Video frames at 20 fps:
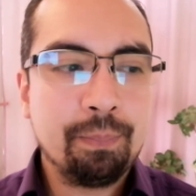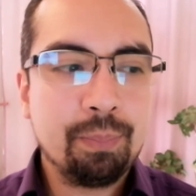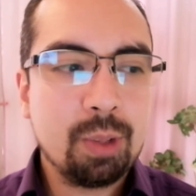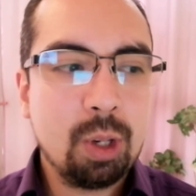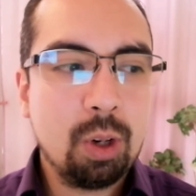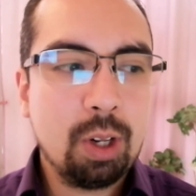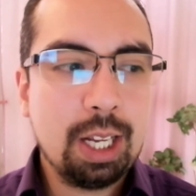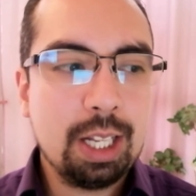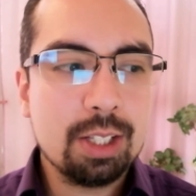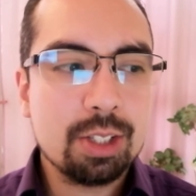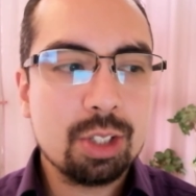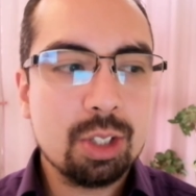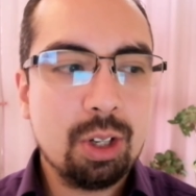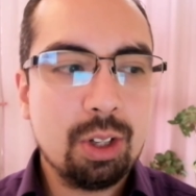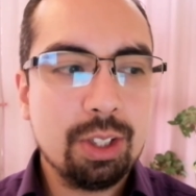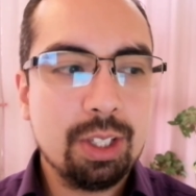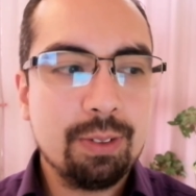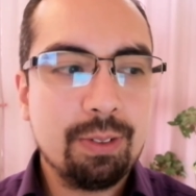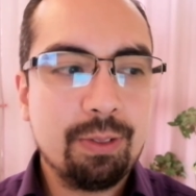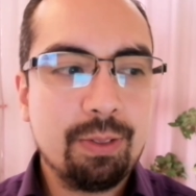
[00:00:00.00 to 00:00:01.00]
Okay, so
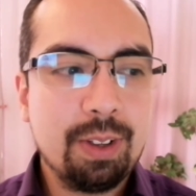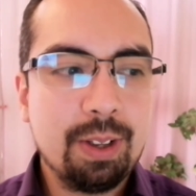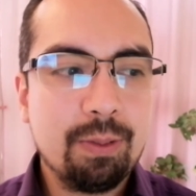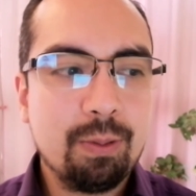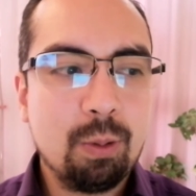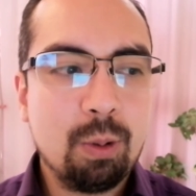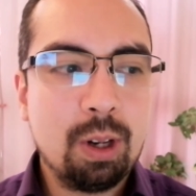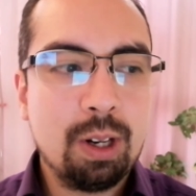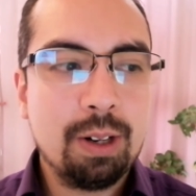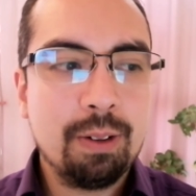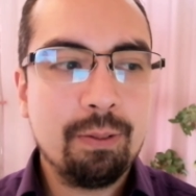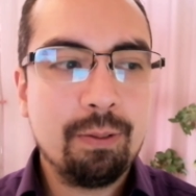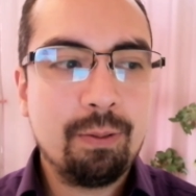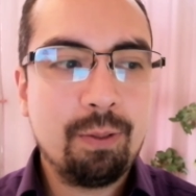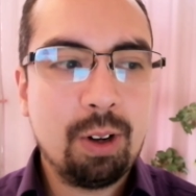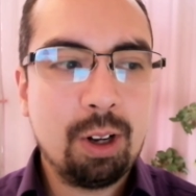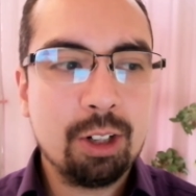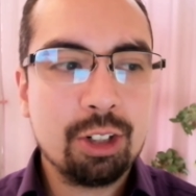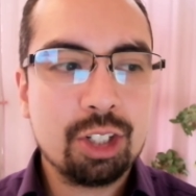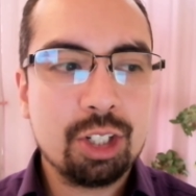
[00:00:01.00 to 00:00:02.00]
the fifth one,
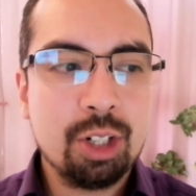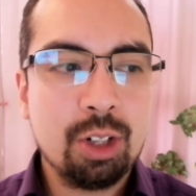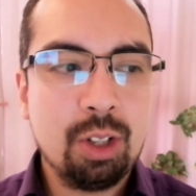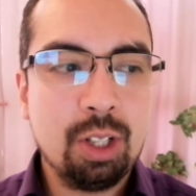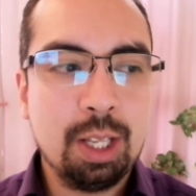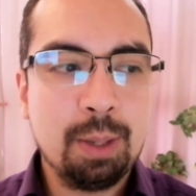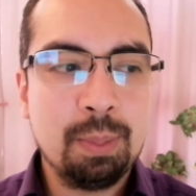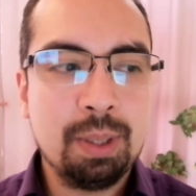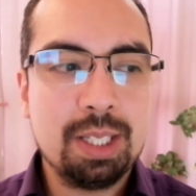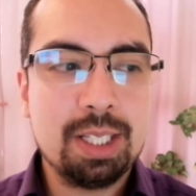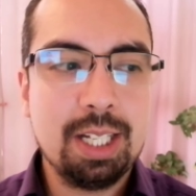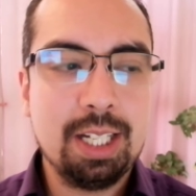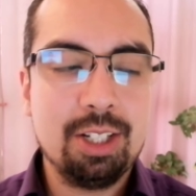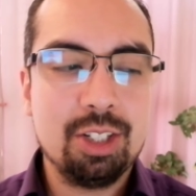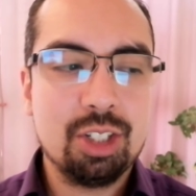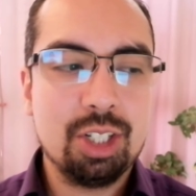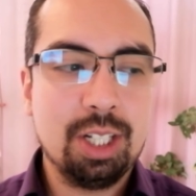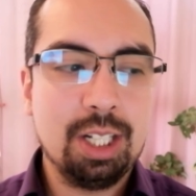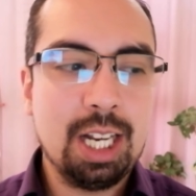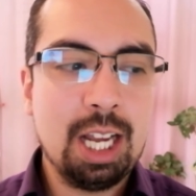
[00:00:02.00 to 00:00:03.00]
functional
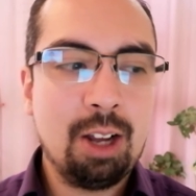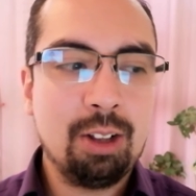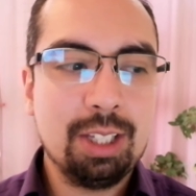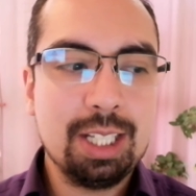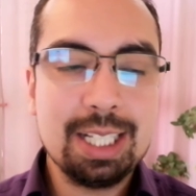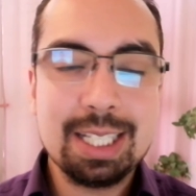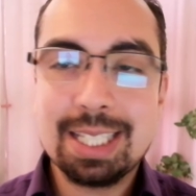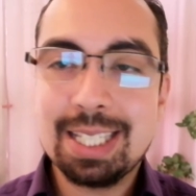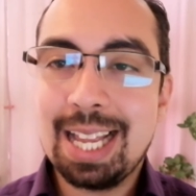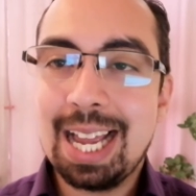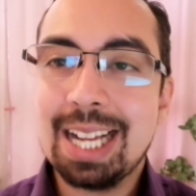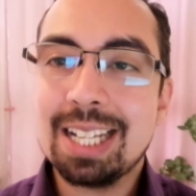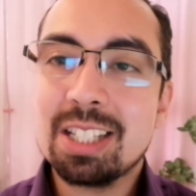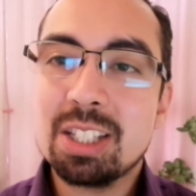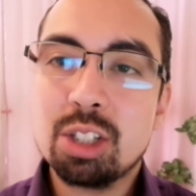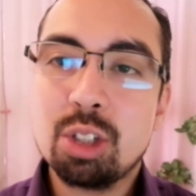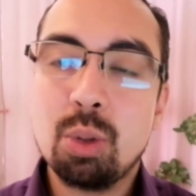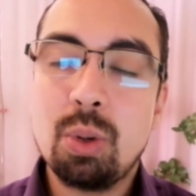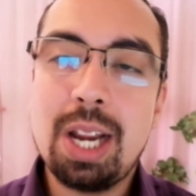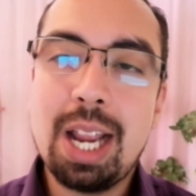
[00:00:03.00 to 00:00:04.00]
imitation. Now, these
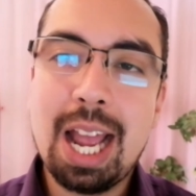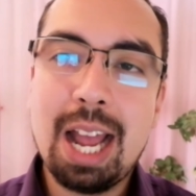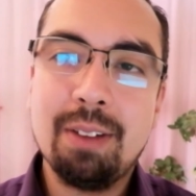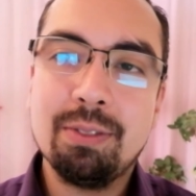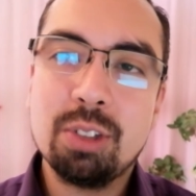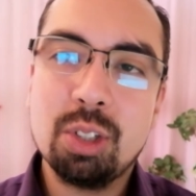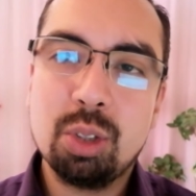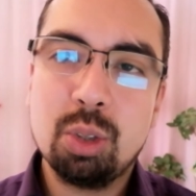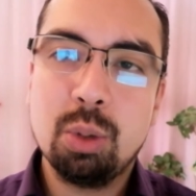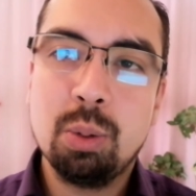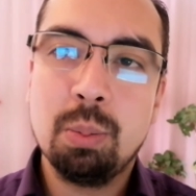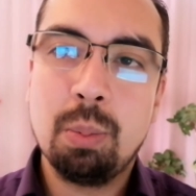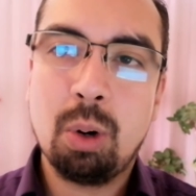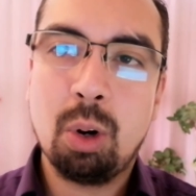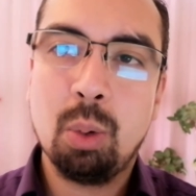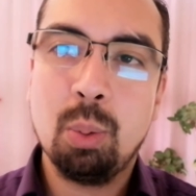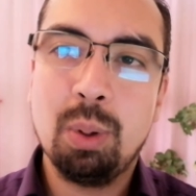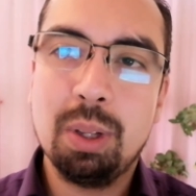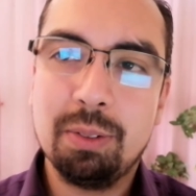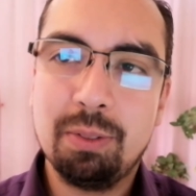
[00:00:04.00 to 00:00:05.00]
next three have to do
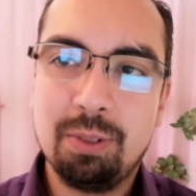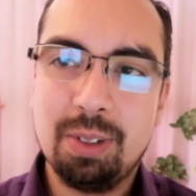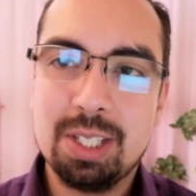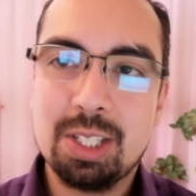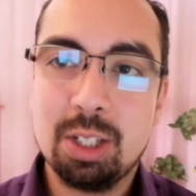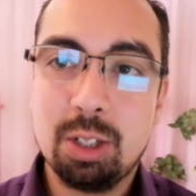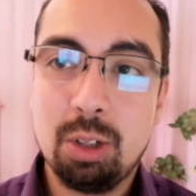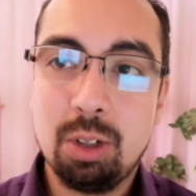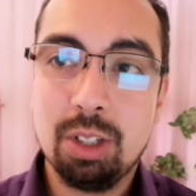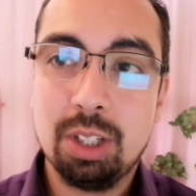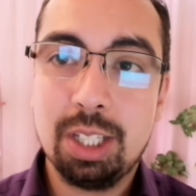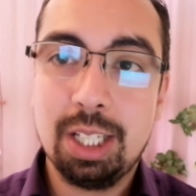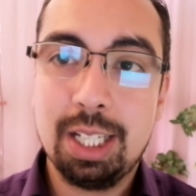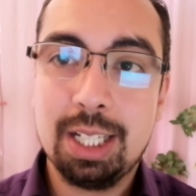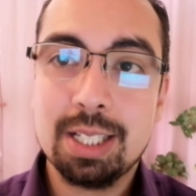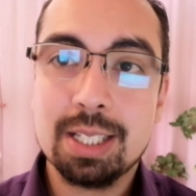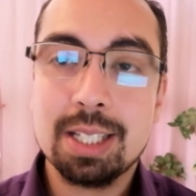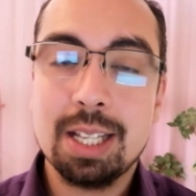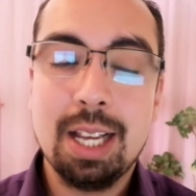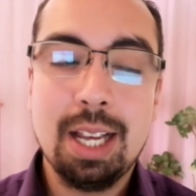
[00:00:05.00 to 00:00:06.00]
more with physical
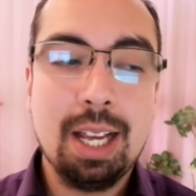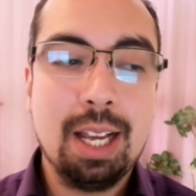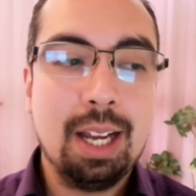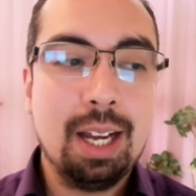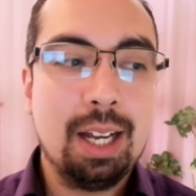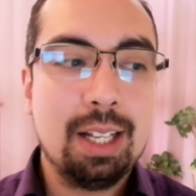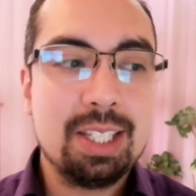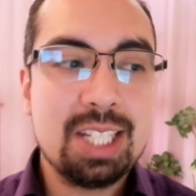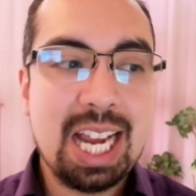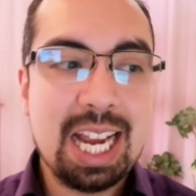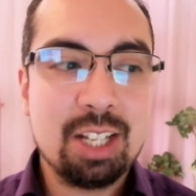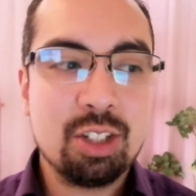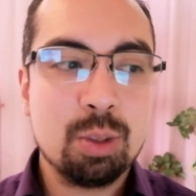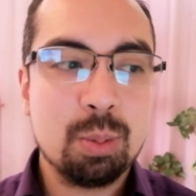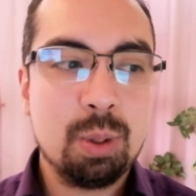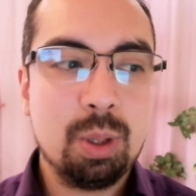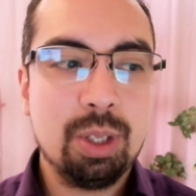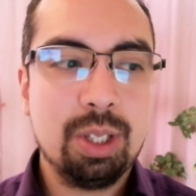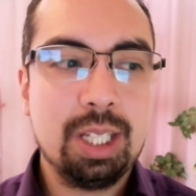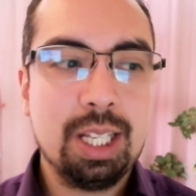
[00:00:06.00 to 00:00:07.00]
things,
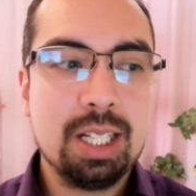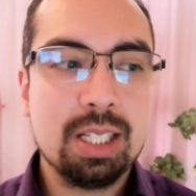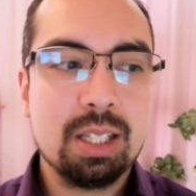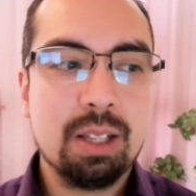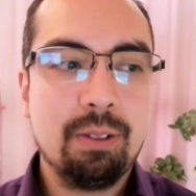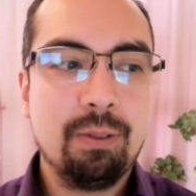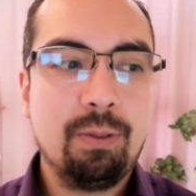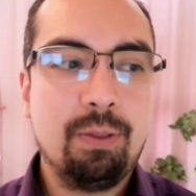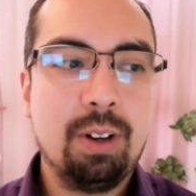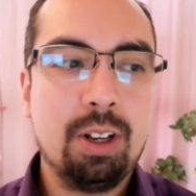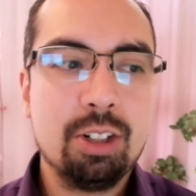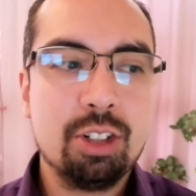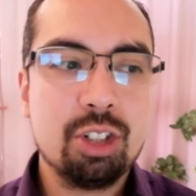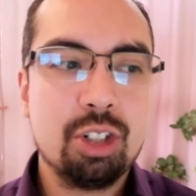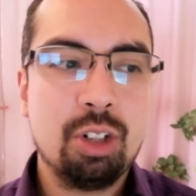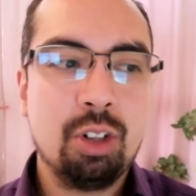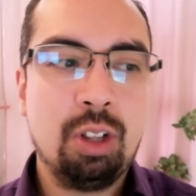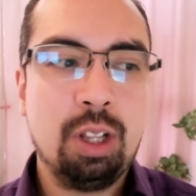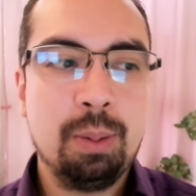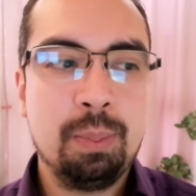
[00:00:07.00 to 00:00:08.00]
tangible things.
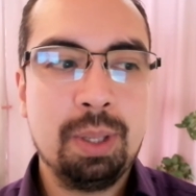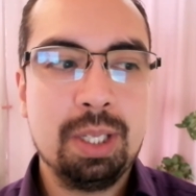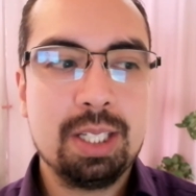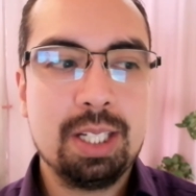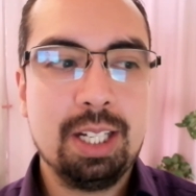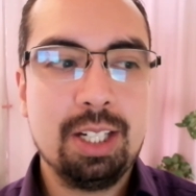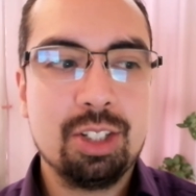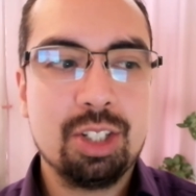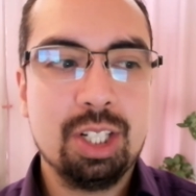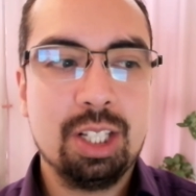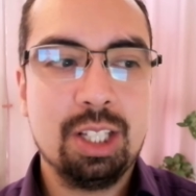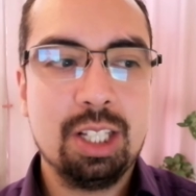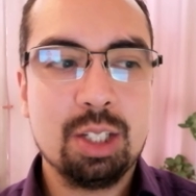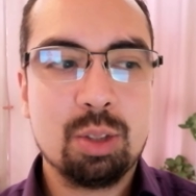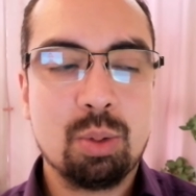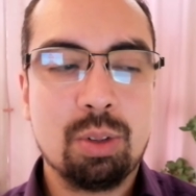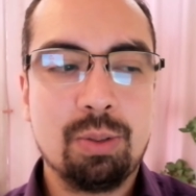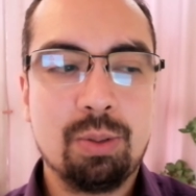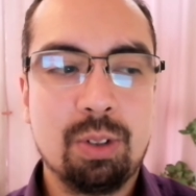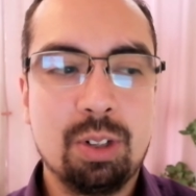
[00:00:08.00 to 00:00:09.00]
Functional imitation,
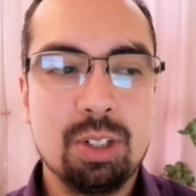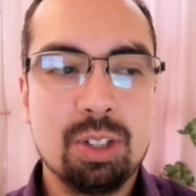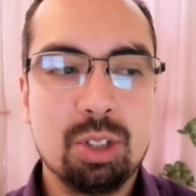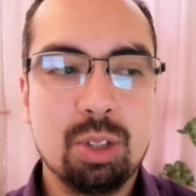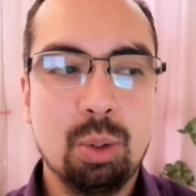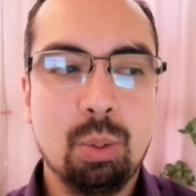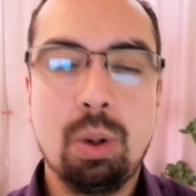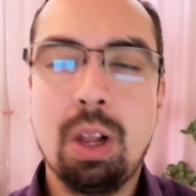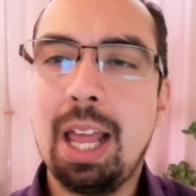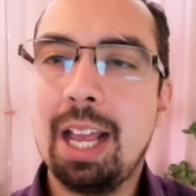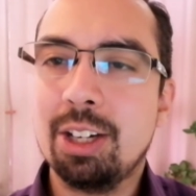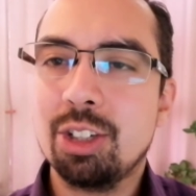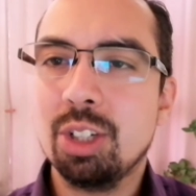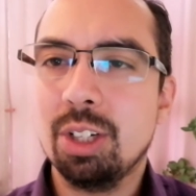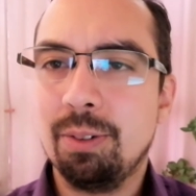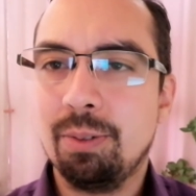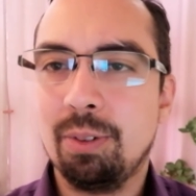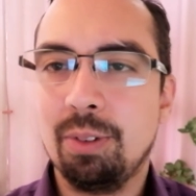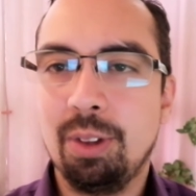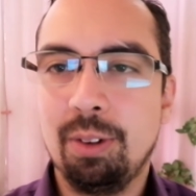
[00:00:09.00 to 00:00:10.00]
this refers to, well,
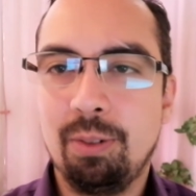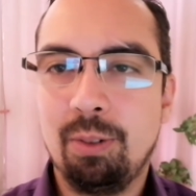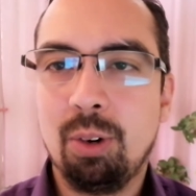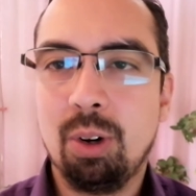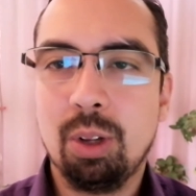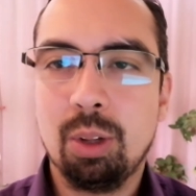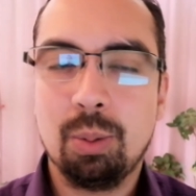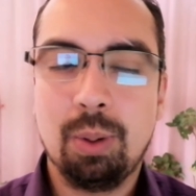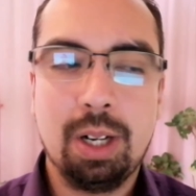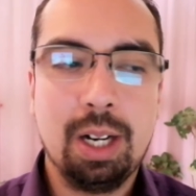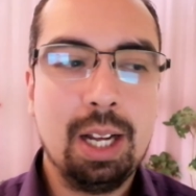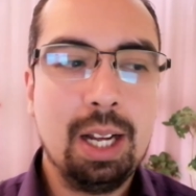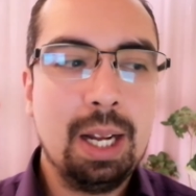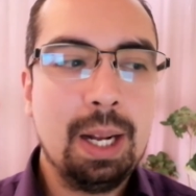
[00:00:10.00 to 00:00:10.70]
actually, from the fourth one,